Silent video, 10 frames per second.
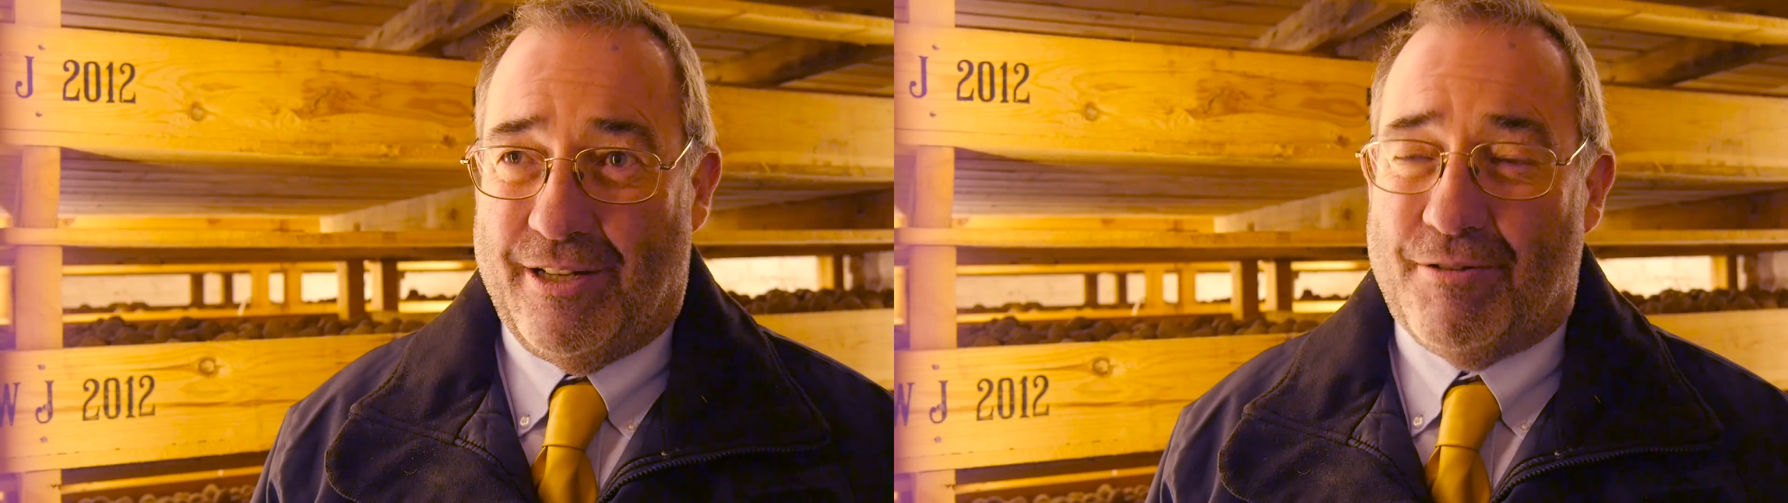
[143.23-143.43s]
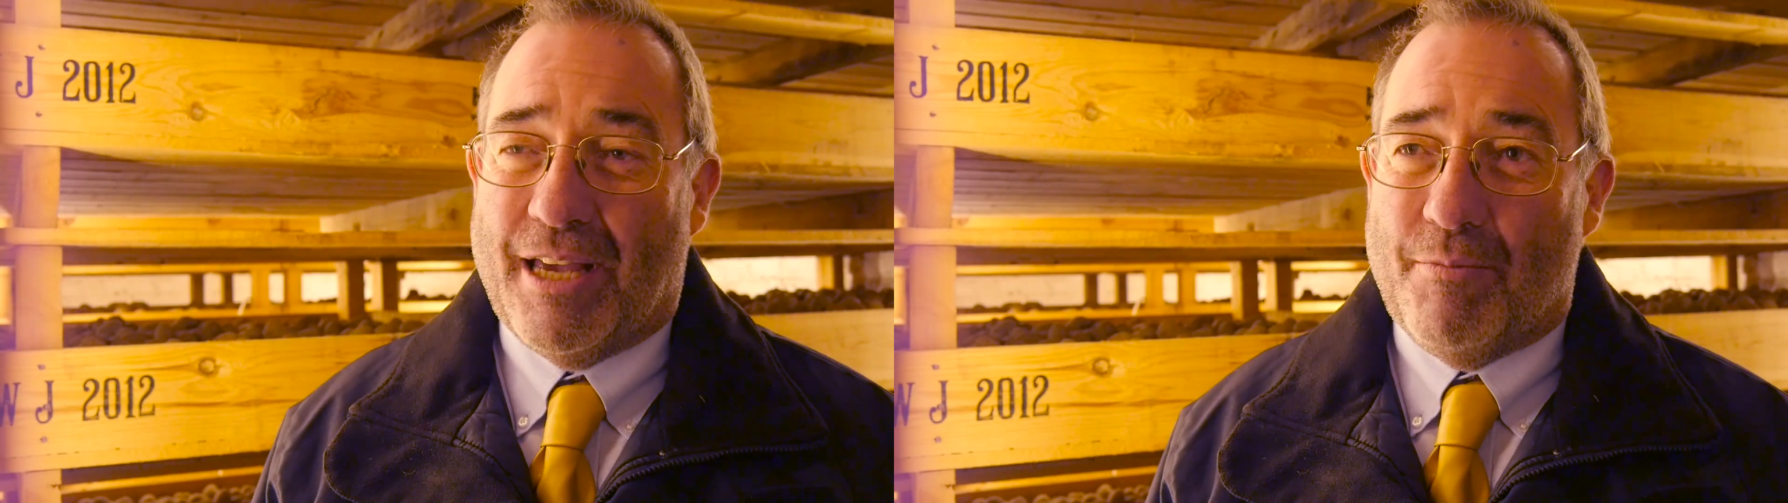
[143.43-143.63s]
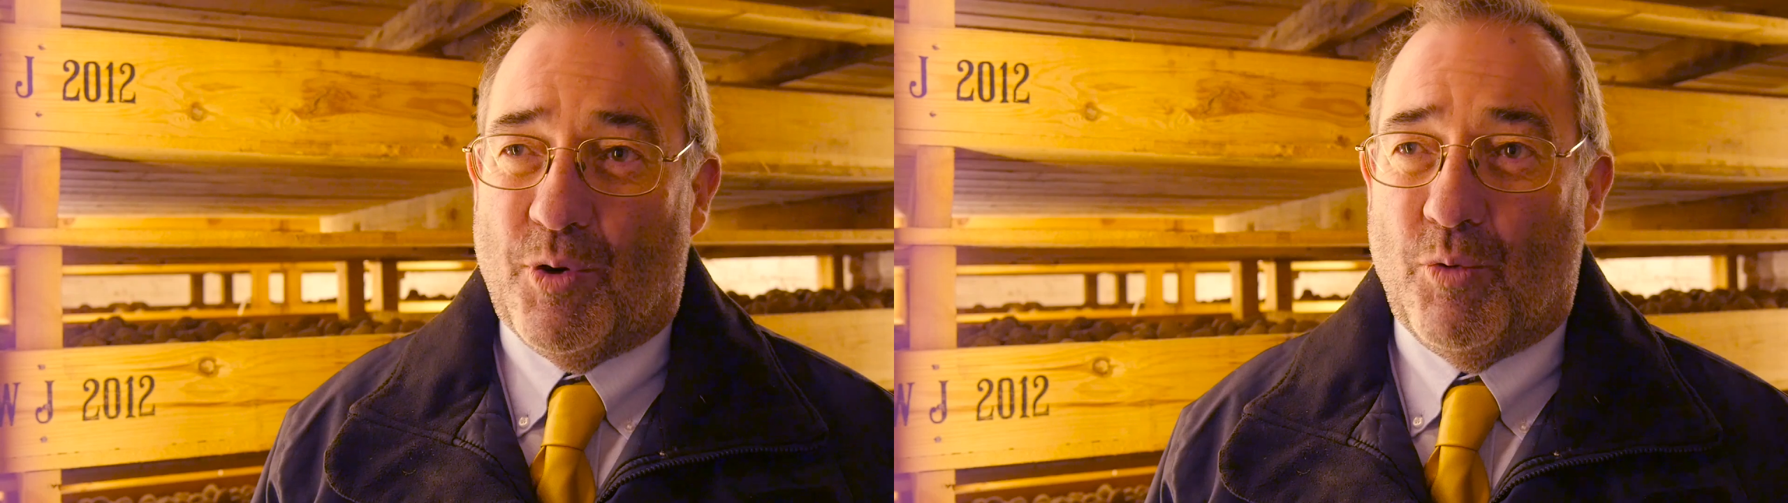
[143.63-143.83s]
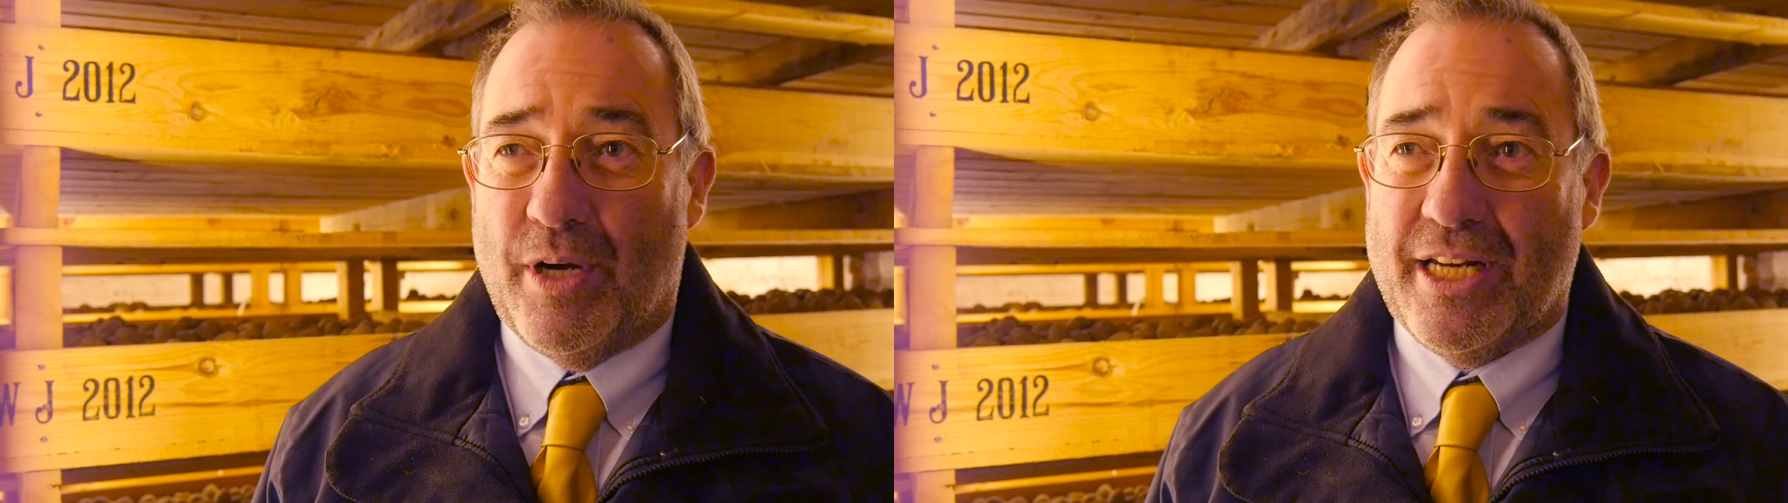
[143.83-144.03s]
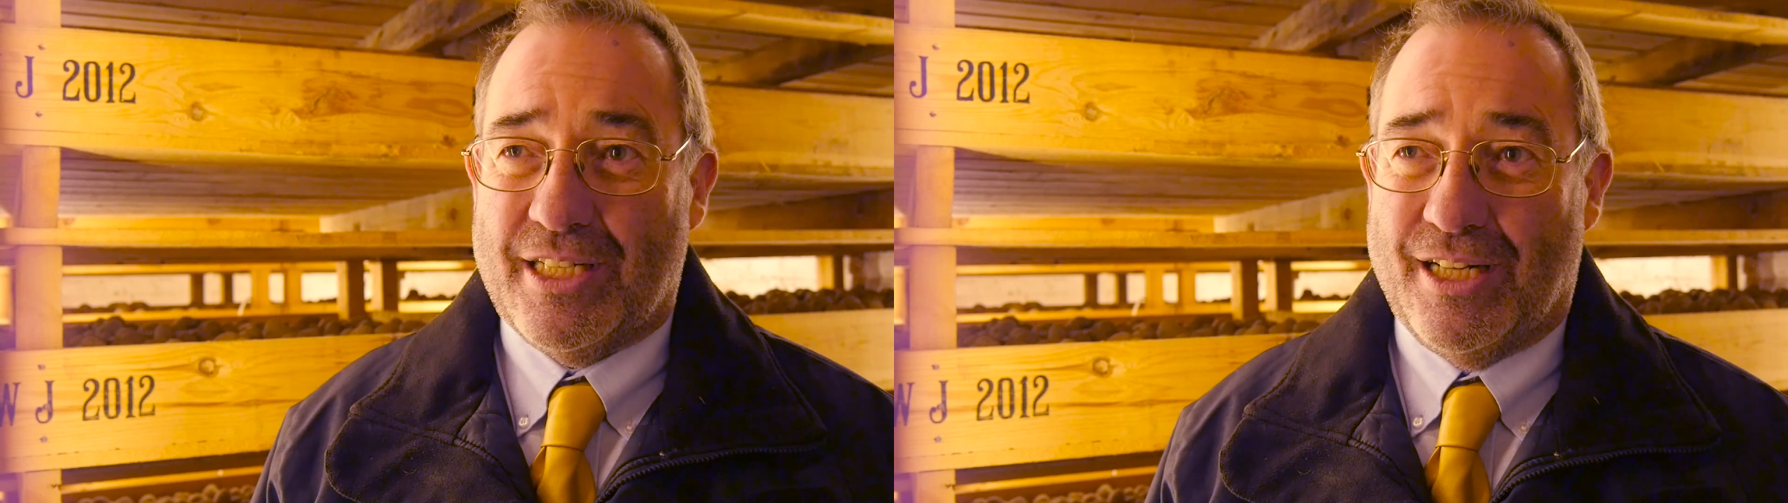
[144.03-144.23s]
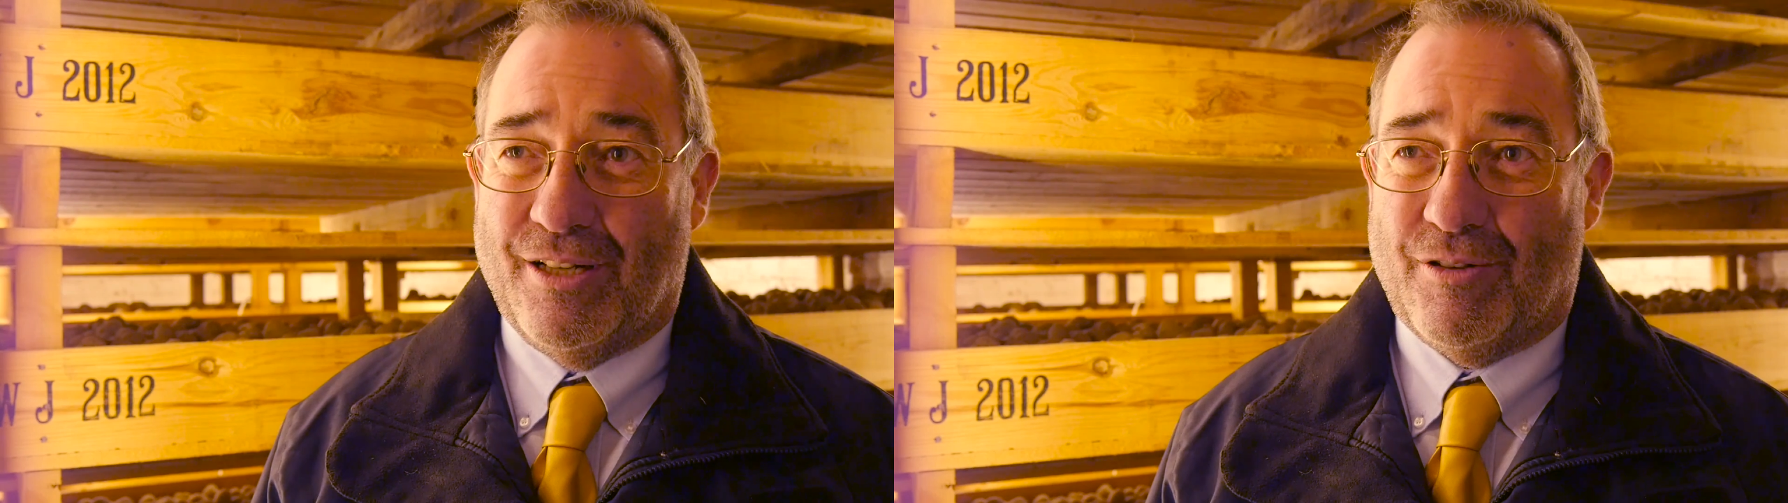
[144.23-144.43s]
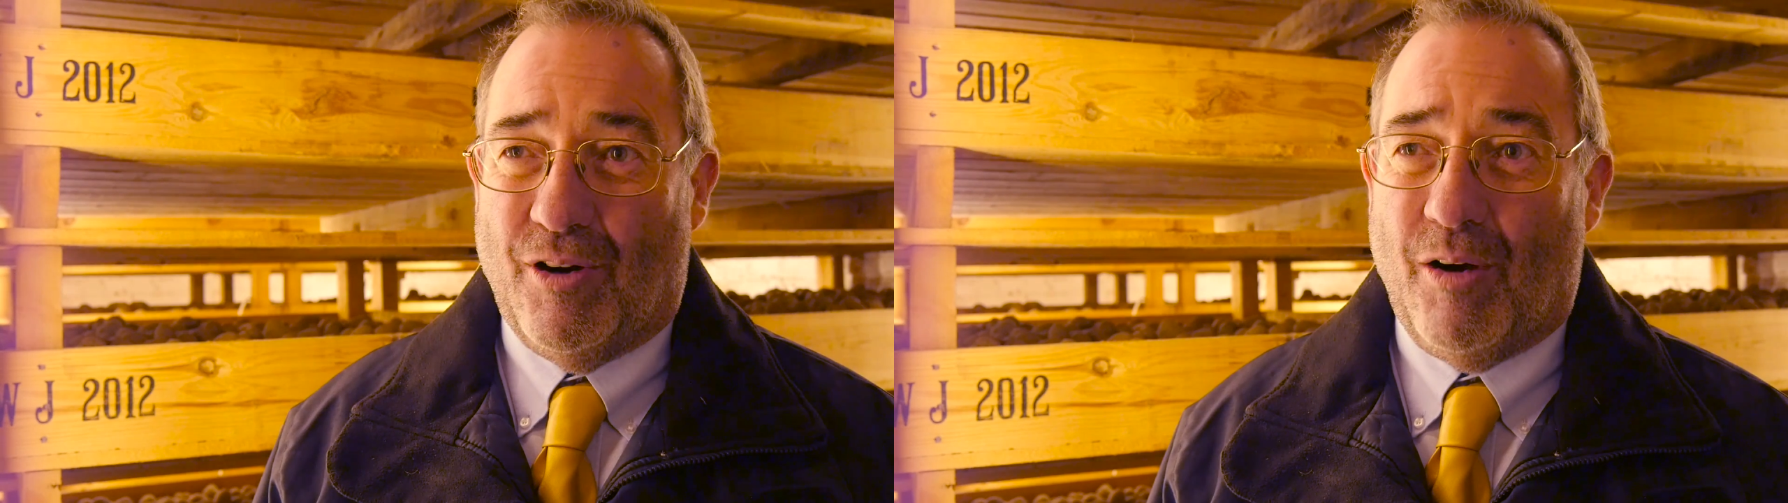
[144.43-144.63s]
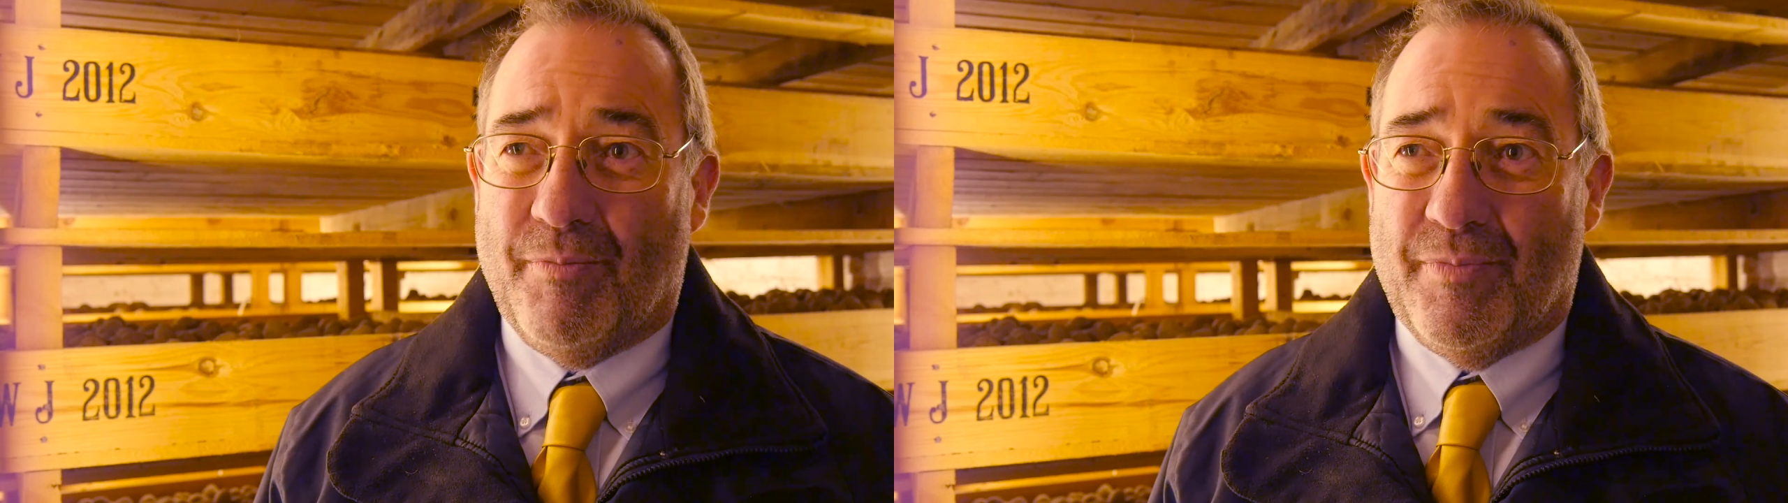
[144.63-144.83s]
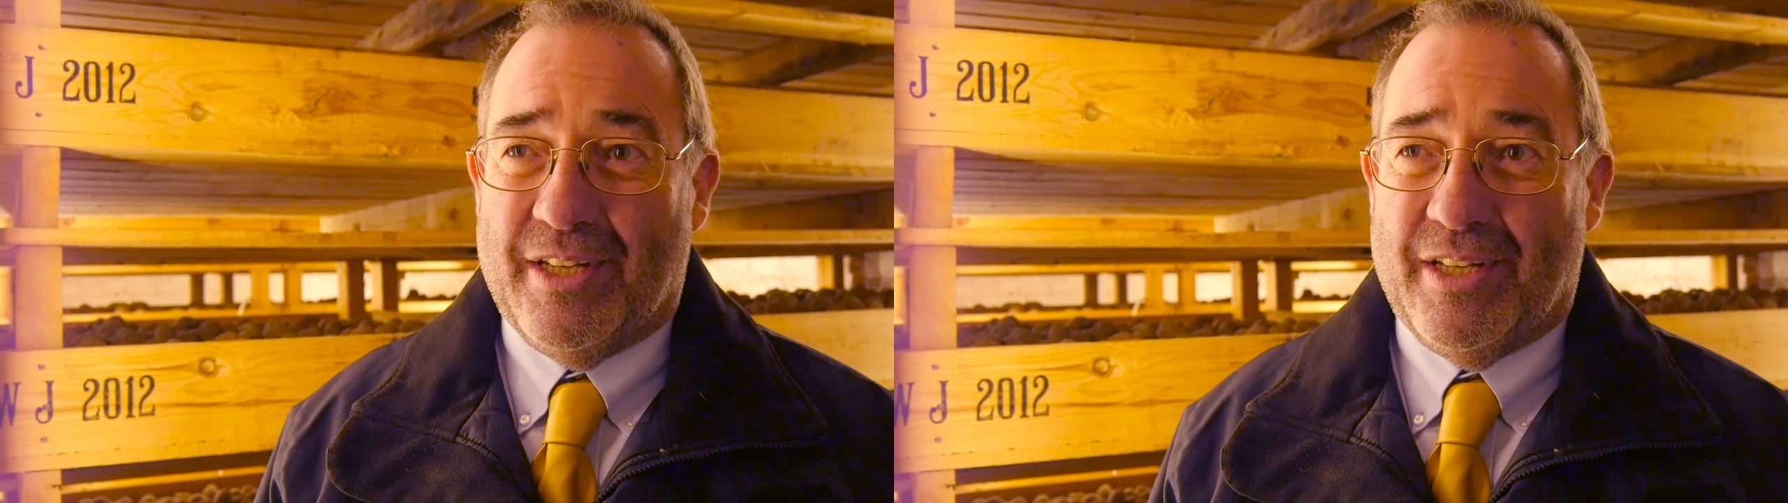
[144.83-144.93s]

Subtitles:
don't get more weeds in the crop.